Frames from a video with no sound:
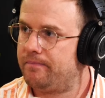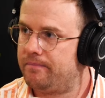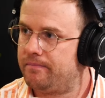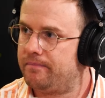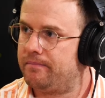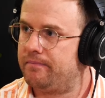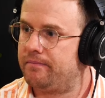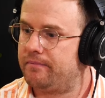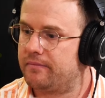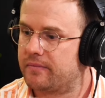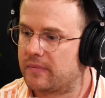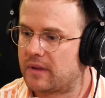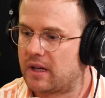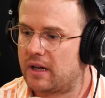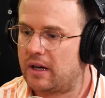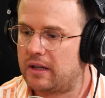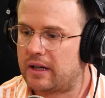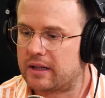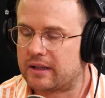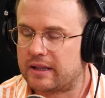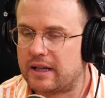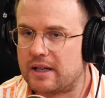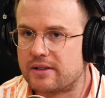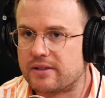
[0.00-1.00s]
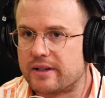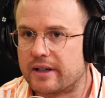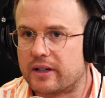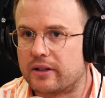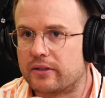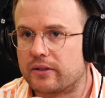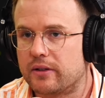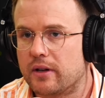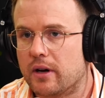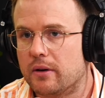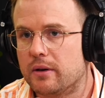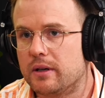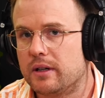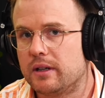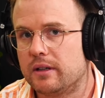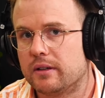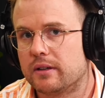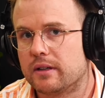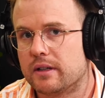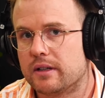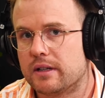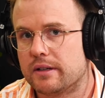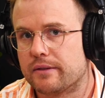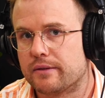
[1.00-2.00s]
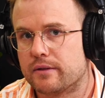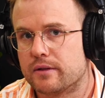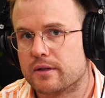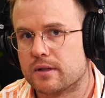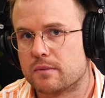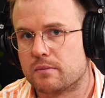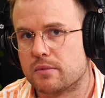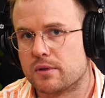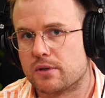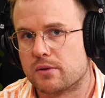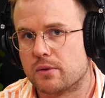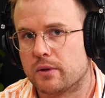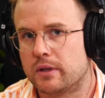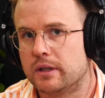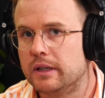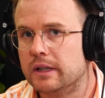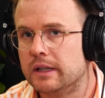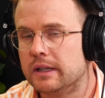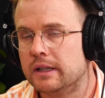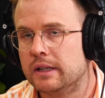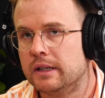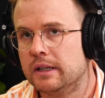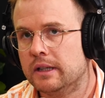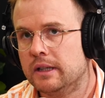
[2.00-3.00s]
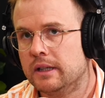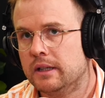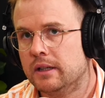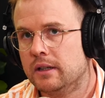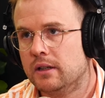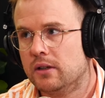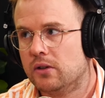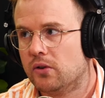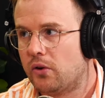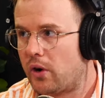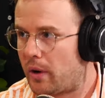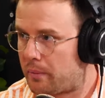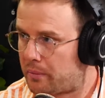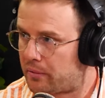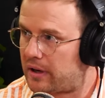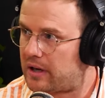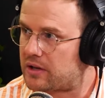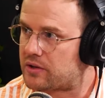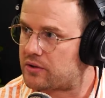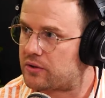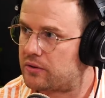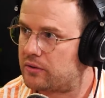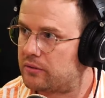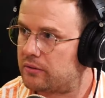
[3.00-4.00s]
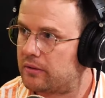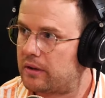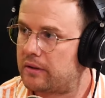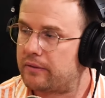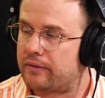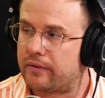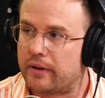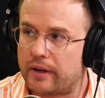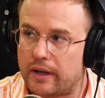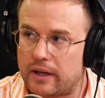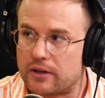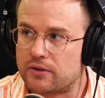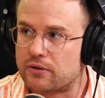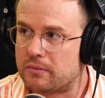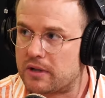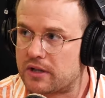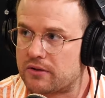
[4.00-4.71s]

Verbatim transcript: Mm, I like that. It's like knowing the difference between operational and financial